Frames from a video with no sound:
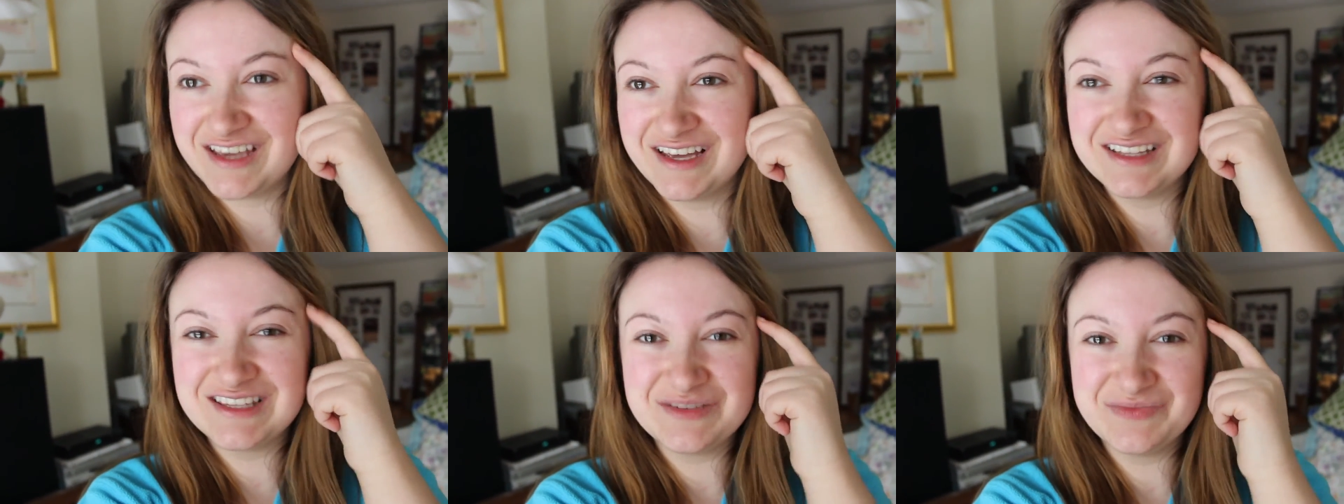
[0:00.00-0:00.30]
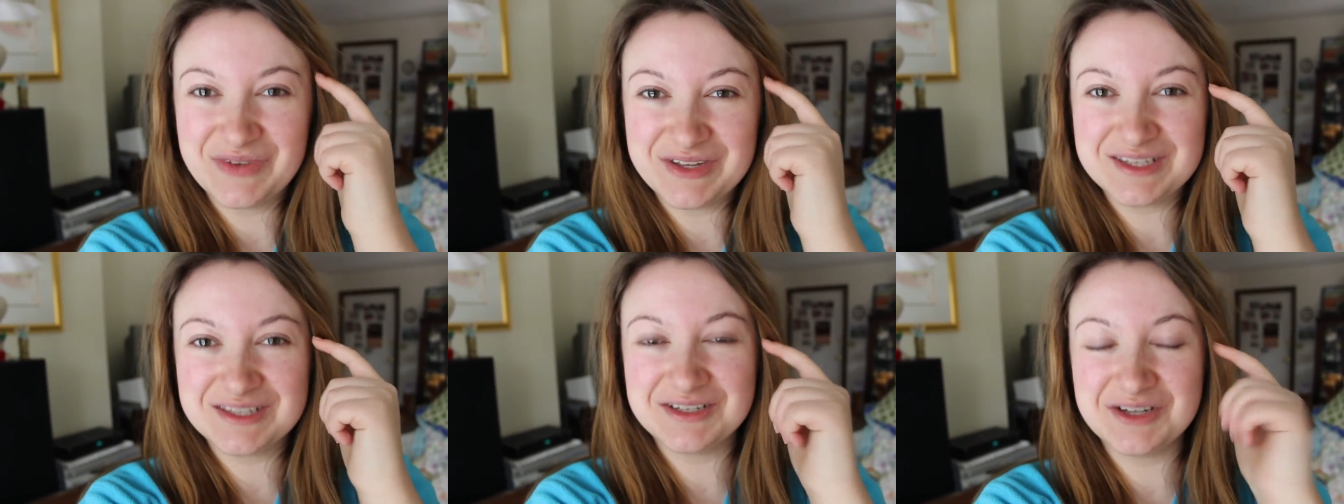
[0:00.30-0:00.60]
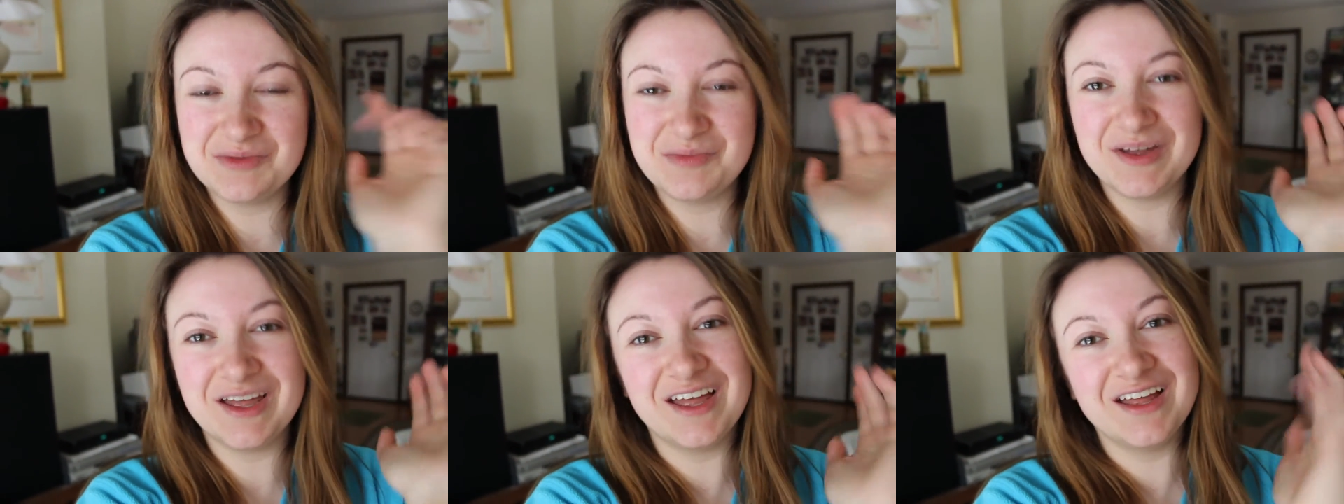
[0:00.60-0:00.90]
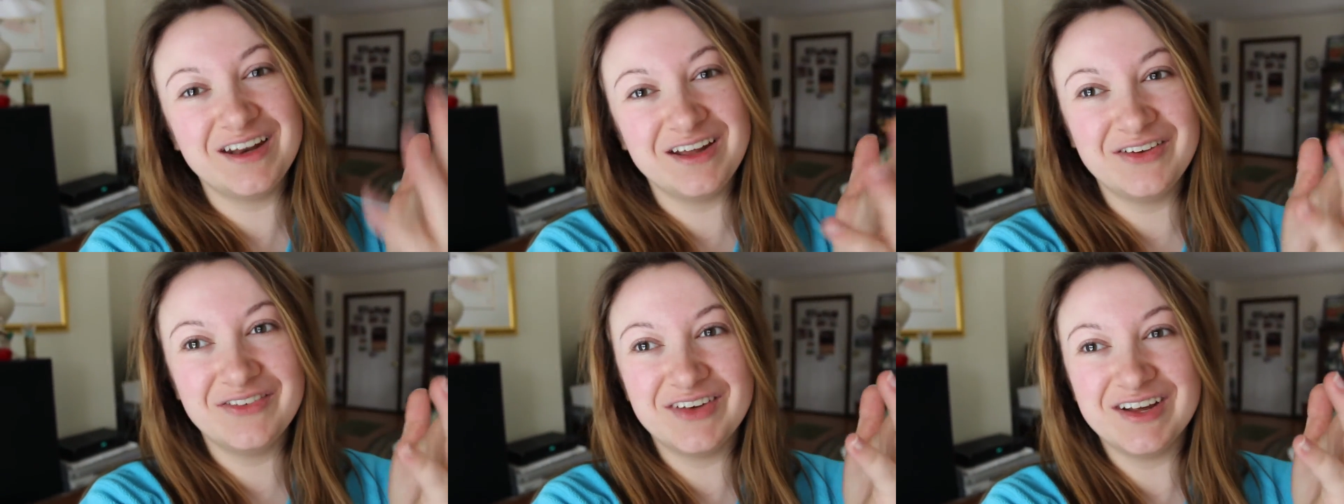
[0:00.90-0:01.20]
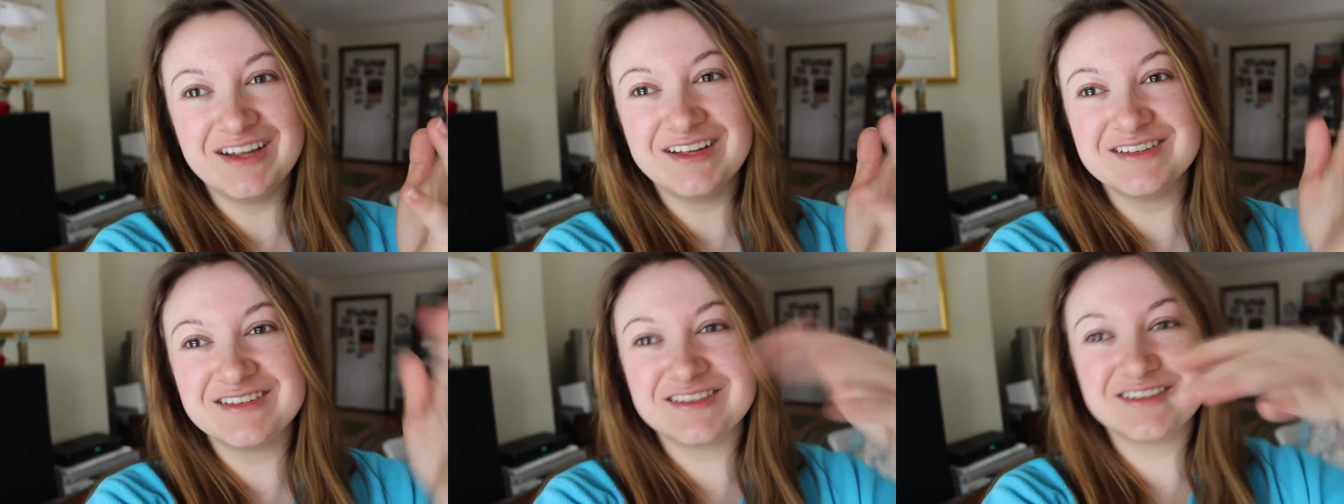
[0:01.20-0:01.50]
gets messed up
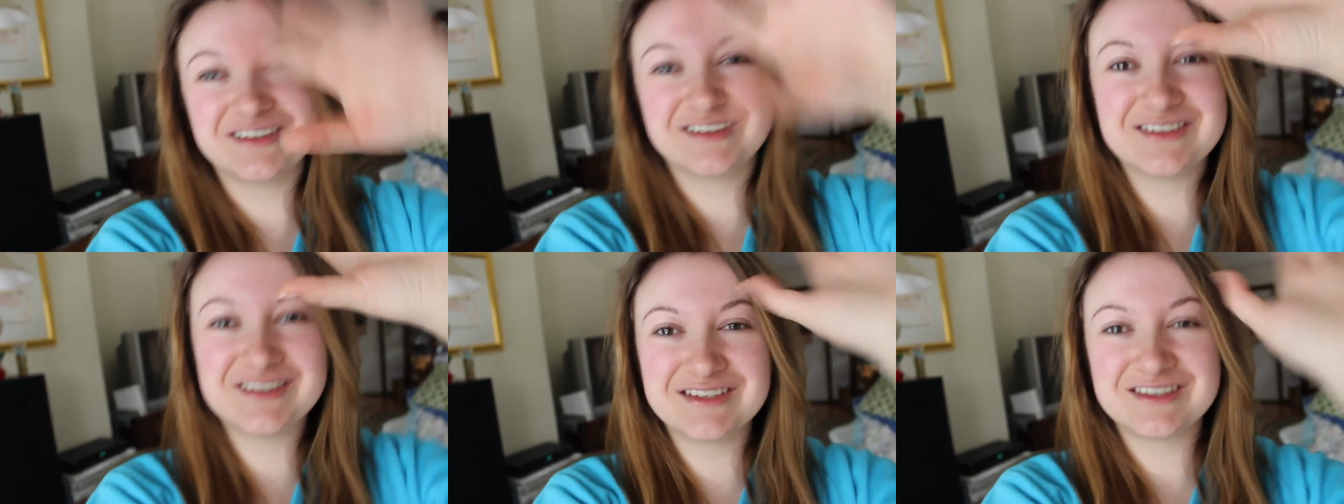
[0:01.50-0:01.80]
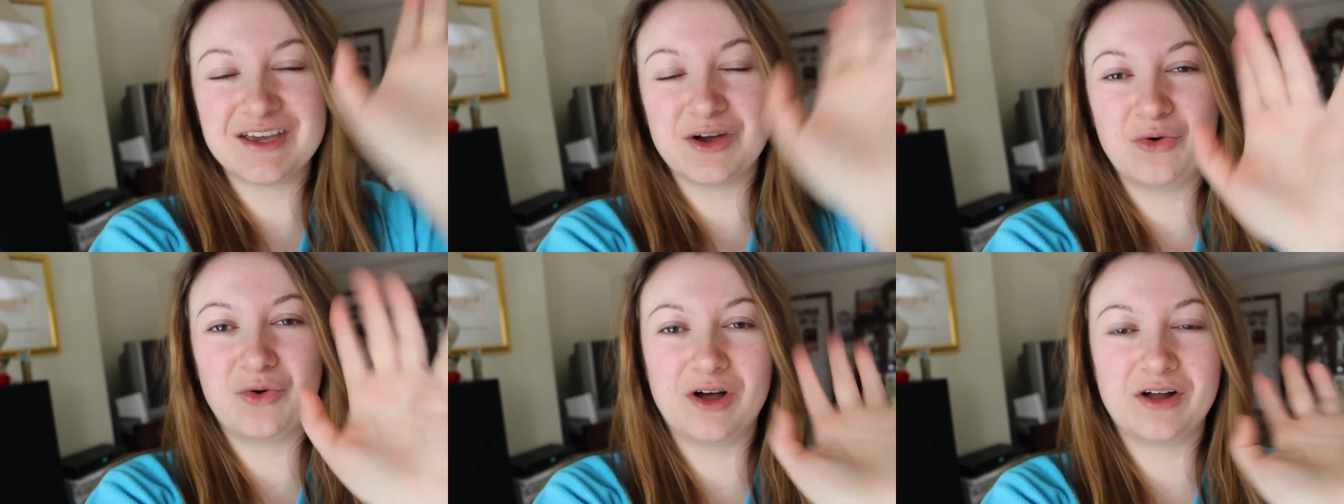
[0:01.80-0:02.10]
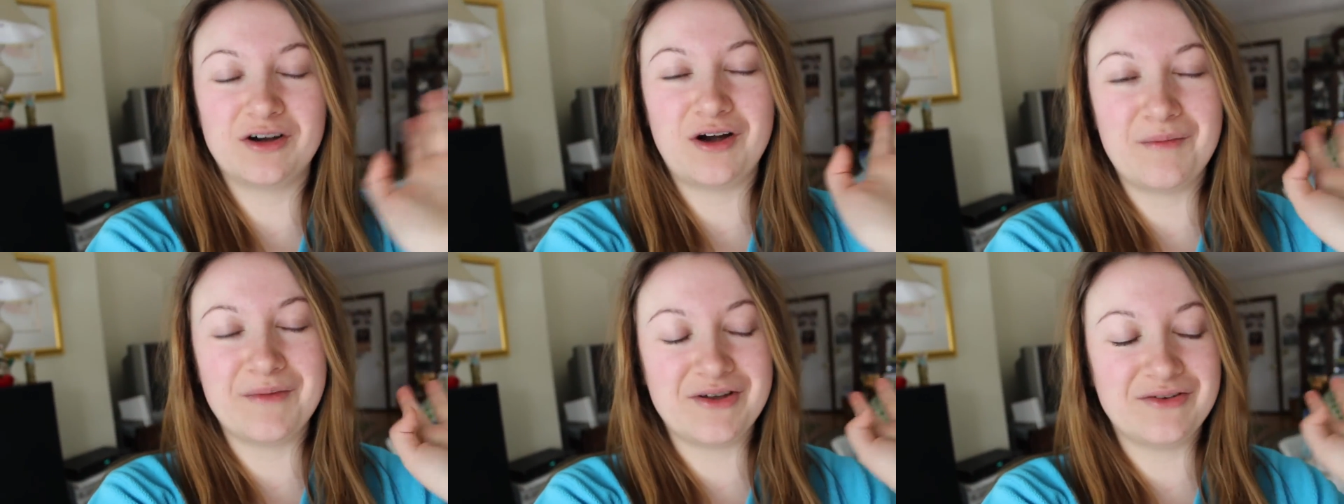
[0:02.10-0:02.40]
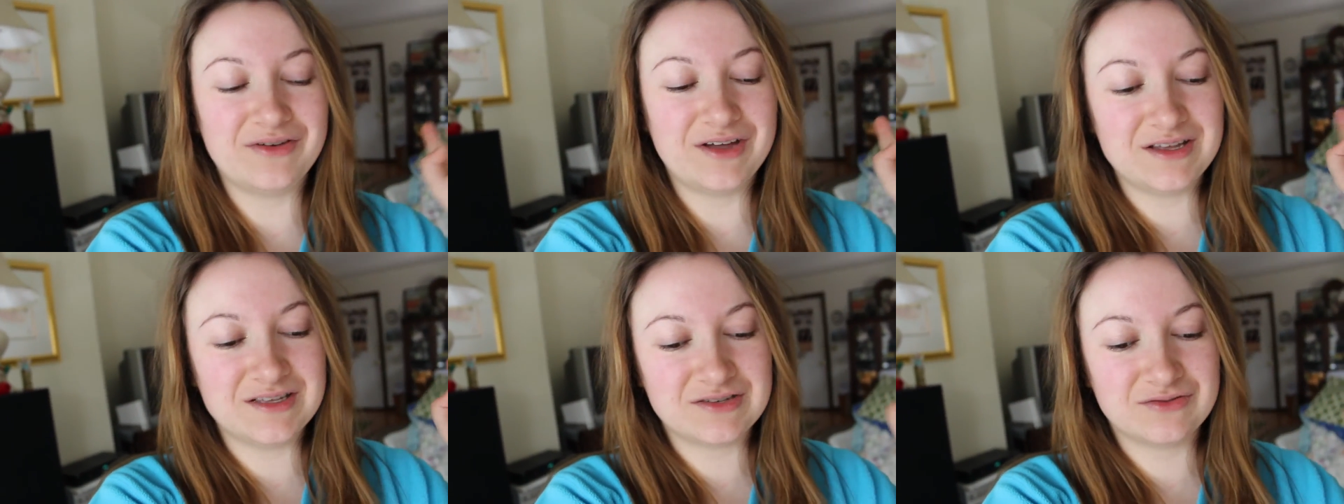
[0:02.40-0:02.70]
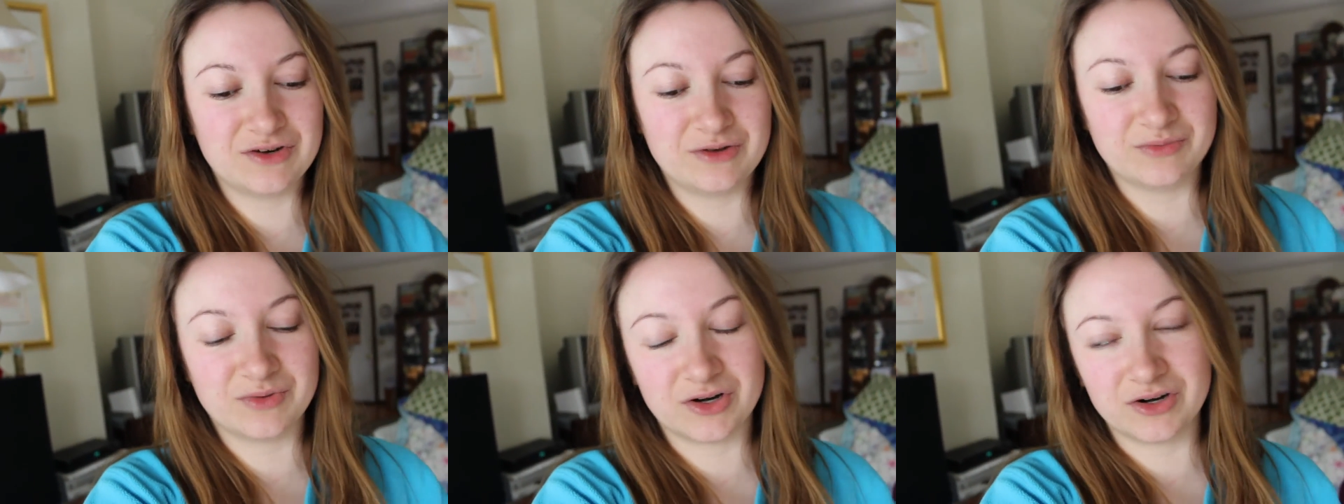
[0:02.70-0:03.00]
anyways and I'll just get water on my face
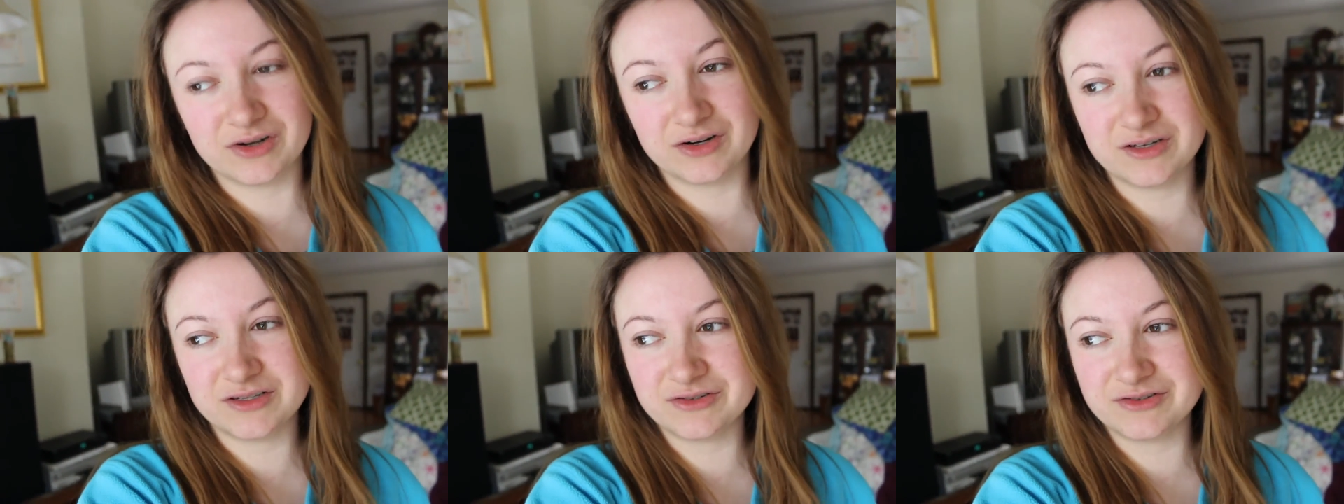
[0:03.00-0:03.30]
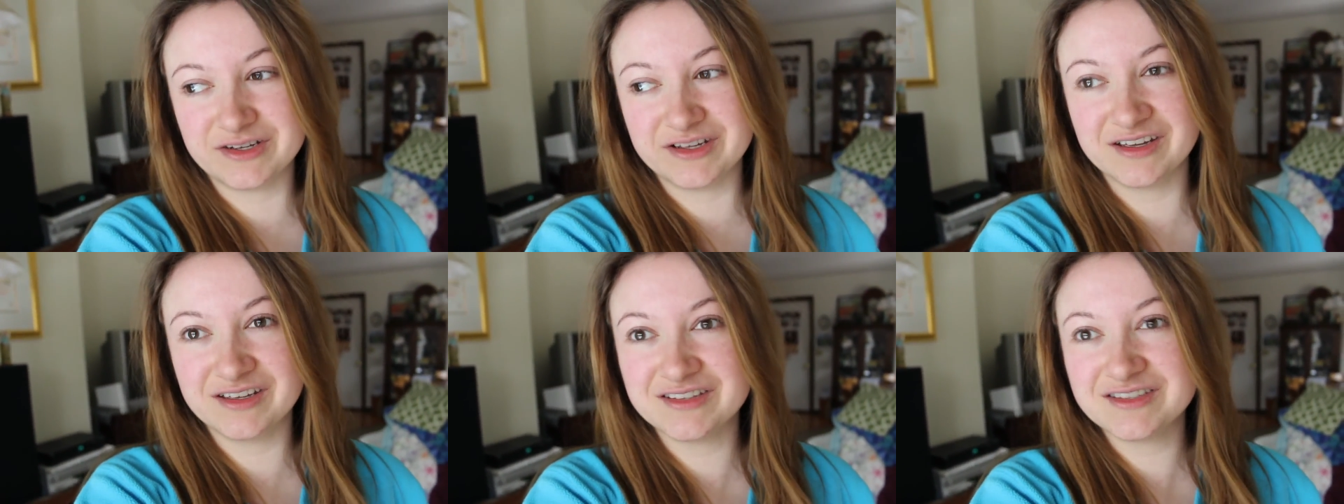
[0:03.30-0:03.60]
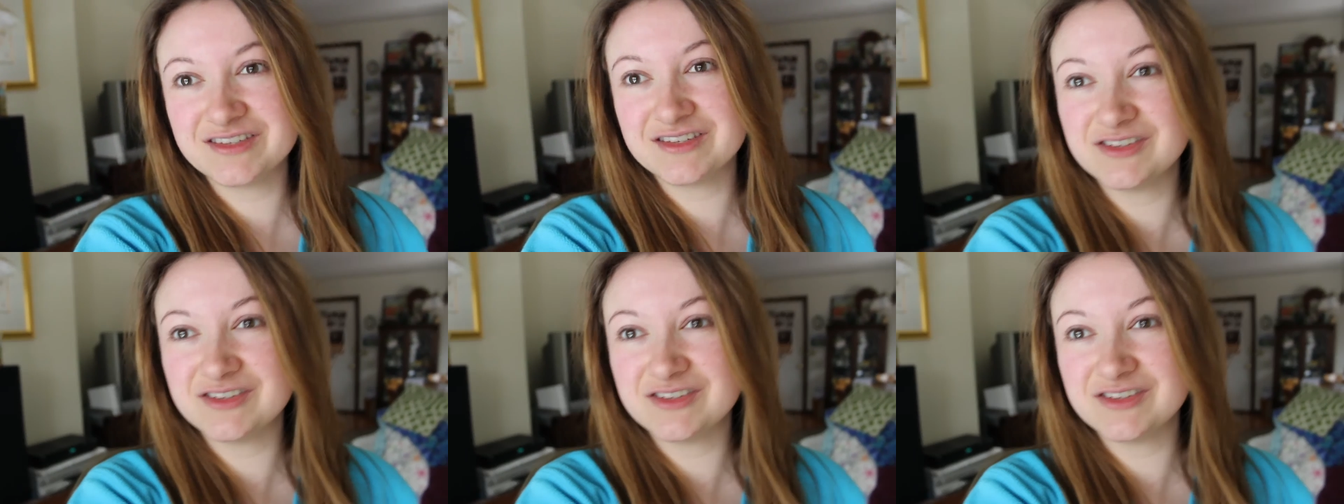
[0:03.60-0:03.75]
from her doing it.